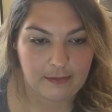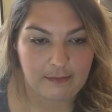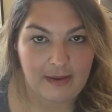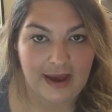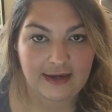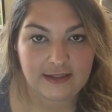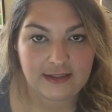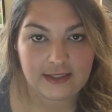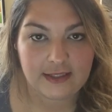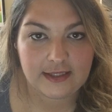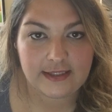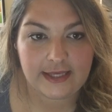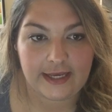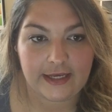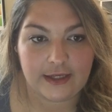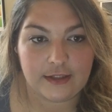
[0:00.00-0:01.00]
Back to the
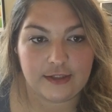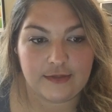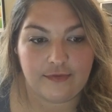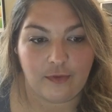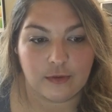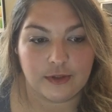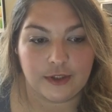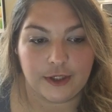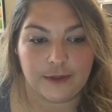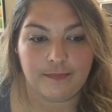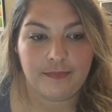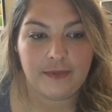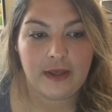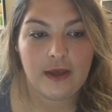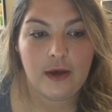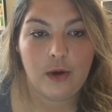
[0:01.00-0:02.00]
scans folder.
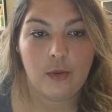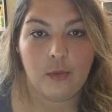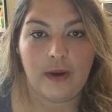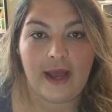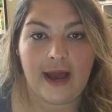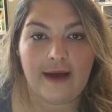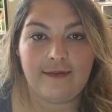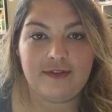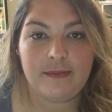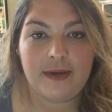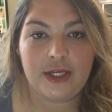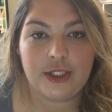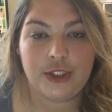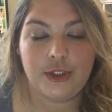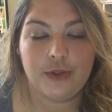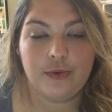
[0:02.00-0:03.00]
We have to
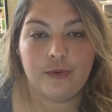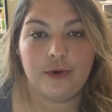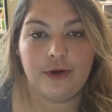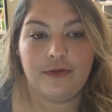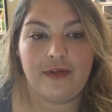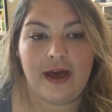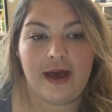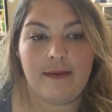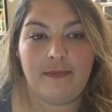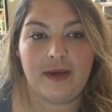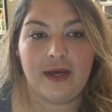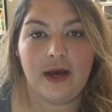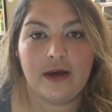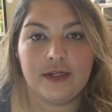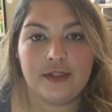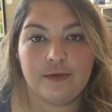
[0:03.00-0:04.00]
make sure that
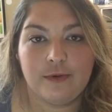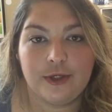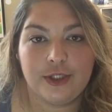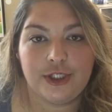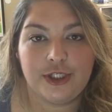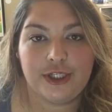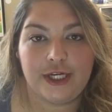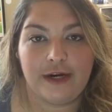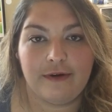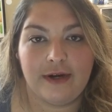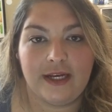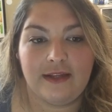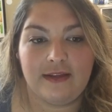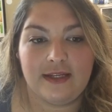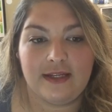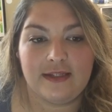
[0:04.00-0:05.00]
because we're
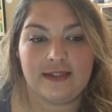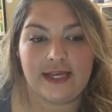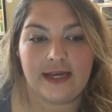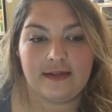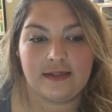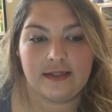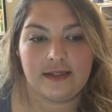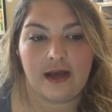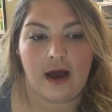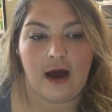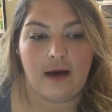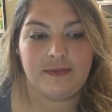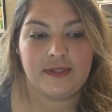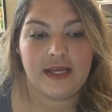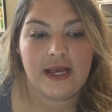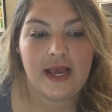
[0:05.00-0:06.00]
sharing these
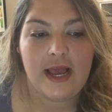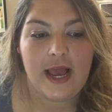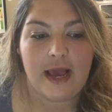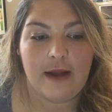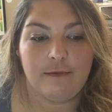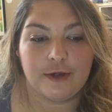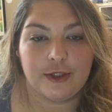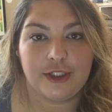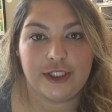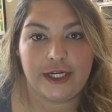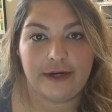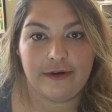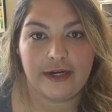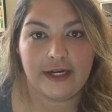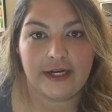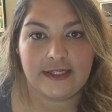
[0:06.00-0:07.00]
desktops and we're
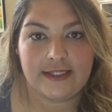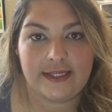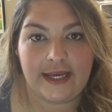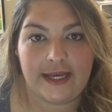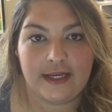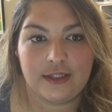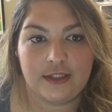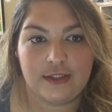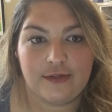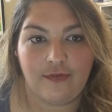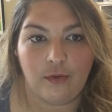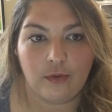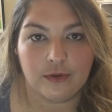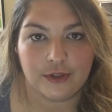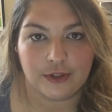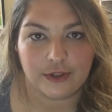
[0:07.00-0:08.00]
sharing a scans
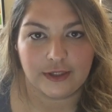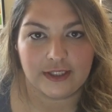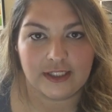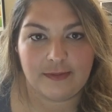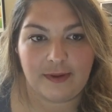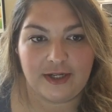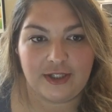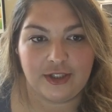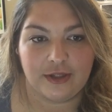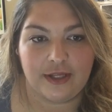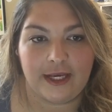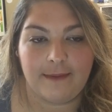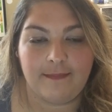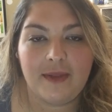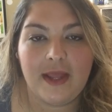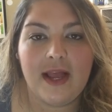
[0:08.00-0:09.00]
folder,
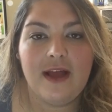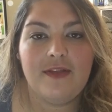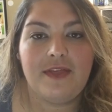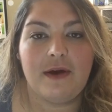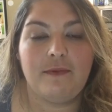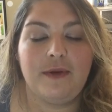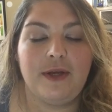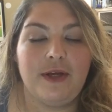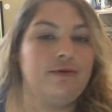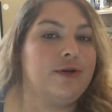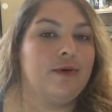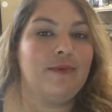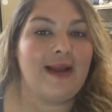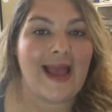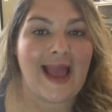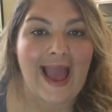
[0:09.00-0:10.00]
especially, that you
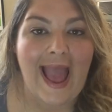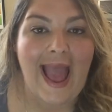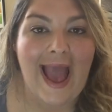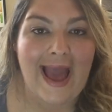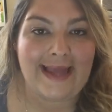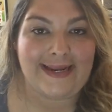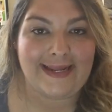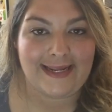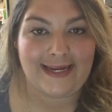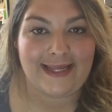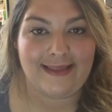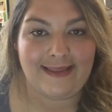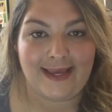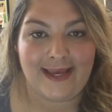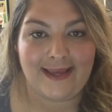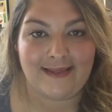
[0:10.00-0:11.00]
don't add
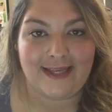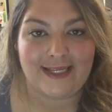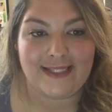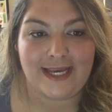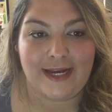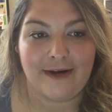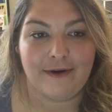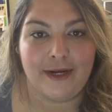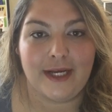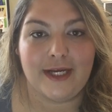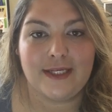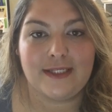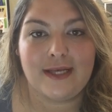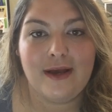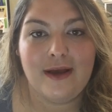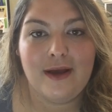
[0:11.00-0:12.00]
anything in these
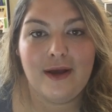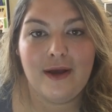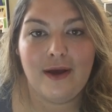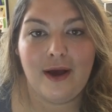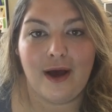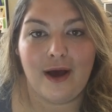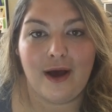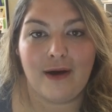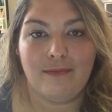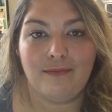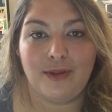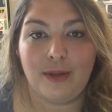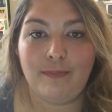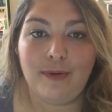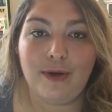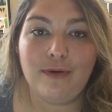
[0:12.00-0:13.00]
areas.
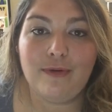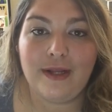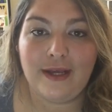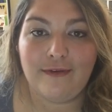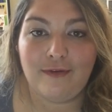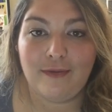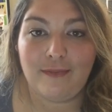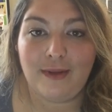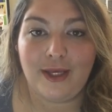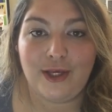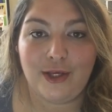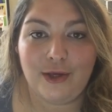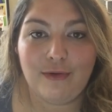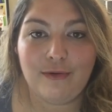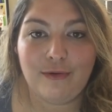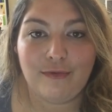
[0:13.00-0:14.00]
The beauty of it
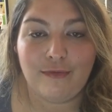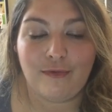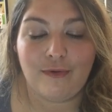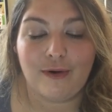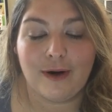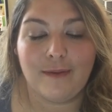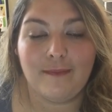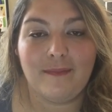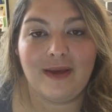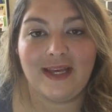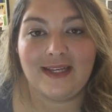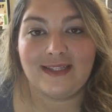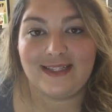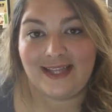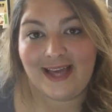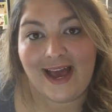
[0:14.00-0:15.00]
being uniform
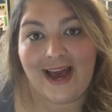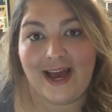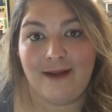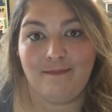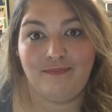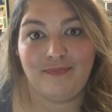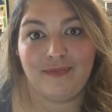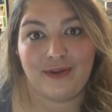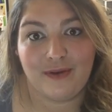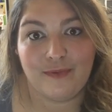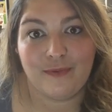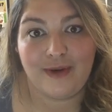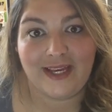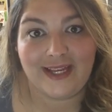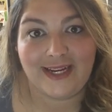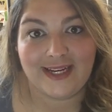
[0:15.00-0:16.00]
is that
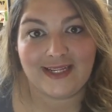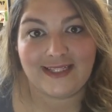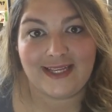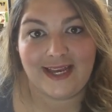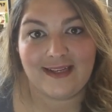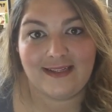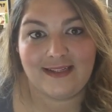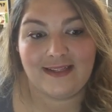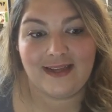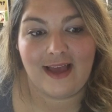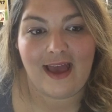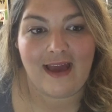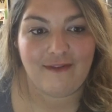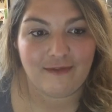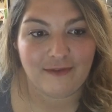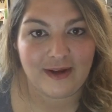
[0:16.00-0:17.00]
we can access
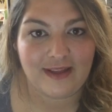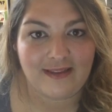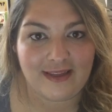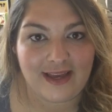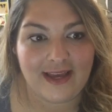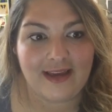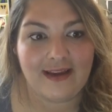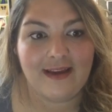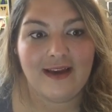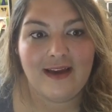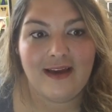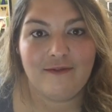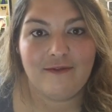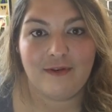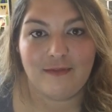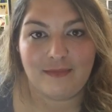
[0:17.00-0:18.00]
everything
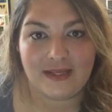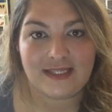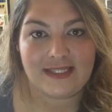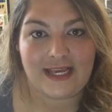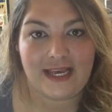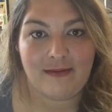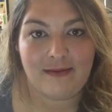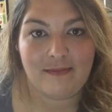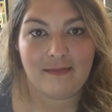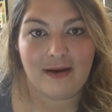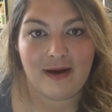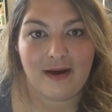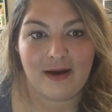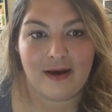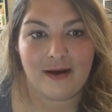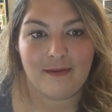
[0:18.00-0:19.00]
from the same,
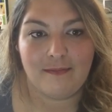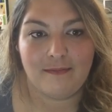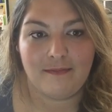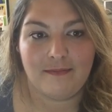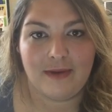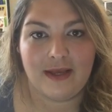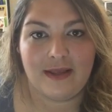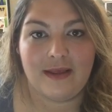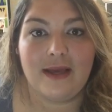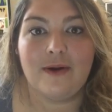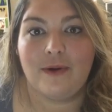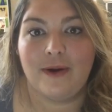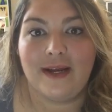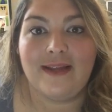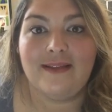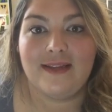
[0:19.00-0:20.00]

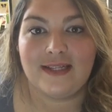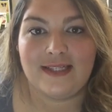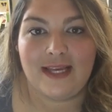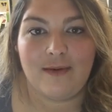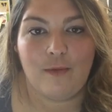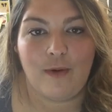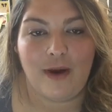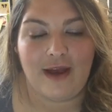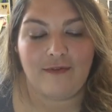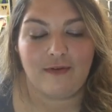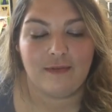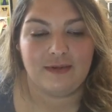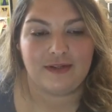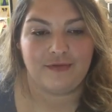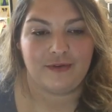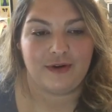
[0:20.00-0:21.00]
or in the same way
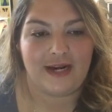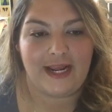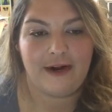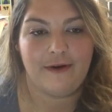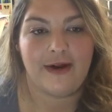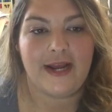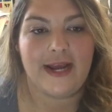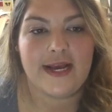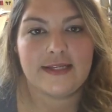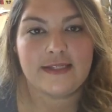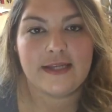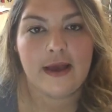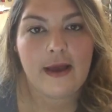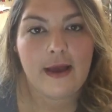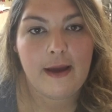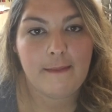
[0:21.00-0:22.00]
from different areas.